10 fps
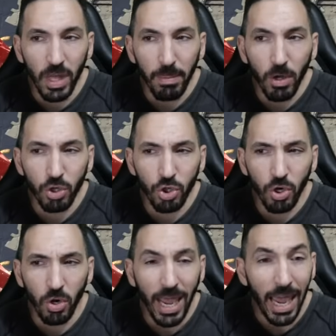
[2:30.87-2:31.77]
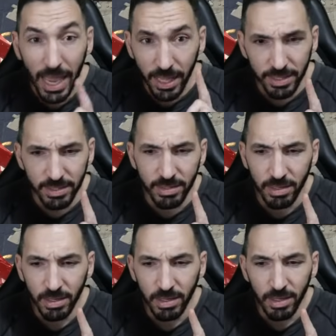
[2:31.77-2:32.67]
I'm not sure. And
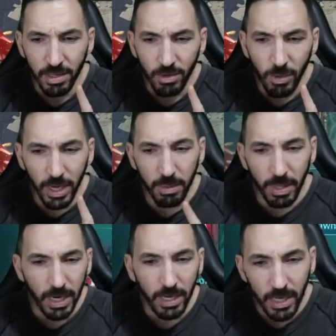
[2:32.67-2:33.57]
wait a minute,